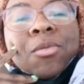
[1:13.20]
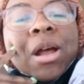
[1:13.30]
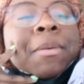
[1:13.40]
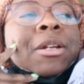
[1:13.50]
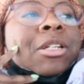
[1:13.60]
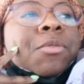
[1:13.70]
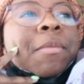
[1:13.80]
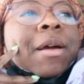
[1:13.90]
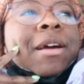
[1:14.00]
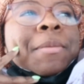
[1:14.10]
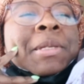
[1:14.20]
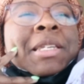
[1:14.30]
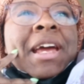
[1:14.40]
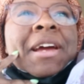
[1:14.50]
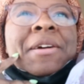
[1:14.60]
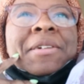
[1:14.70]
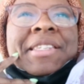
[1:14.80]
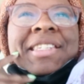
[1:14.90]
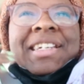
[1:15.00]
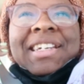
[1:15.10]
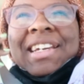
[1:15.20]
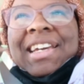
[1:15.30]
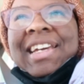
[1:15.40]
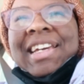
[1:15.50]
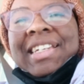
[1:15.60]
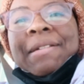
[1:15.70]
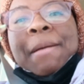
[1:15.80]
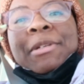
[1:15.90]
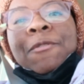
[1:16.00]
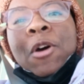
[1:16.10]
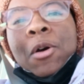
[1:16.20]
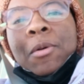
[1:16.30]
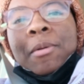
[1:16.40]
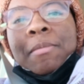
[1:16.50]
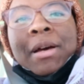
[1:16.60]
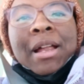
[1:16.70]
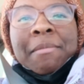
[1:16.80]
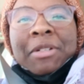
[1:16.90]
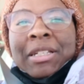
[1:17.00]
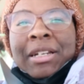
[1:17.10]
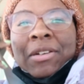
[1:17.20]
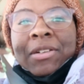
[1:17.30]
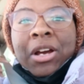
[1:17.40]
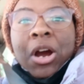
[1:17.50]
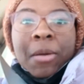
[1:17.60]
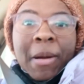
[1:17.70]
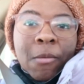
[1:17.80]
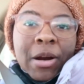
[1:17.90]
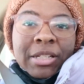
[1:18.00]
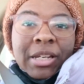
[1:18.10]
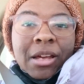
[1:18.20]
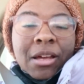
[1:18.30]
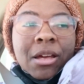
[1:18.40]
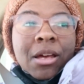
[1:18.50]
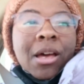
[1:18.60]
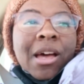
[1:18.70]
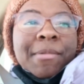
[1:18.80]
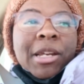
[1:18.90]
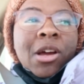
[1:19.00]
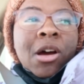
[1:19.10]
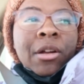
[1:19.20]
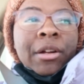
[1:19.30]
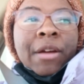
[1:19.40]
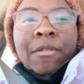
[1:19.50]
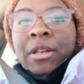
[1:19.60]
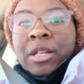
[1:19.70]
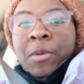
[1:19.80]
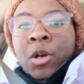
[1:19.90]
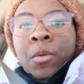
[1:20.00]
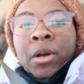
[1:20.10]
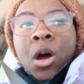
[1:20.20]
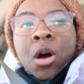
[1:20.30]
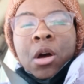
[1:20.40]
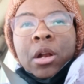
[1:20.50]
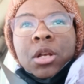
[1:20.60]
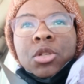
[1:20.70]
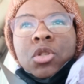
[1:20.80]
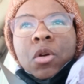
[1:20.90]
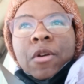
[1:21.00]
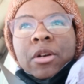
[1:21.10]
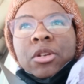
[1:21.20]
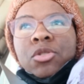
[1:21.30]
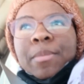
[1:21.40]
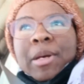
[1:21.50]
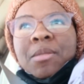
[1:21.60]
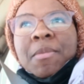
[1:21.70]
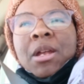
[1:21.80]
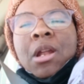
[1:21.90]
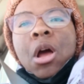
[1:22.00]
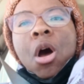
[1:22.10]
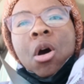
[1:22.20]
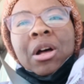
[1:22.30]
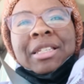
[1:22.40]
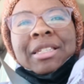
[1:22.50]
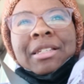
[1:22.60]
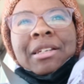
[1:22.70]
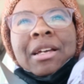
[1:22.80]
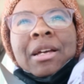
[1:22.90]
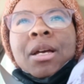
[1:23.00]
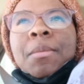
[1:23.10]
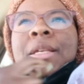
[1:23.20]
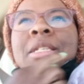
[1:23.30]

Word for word: Robbie just went back upstairs to grab his phone. But I'm just in here in the car, but I wanted to update y'all on everything that's been going on. So far, the trip has been awesome.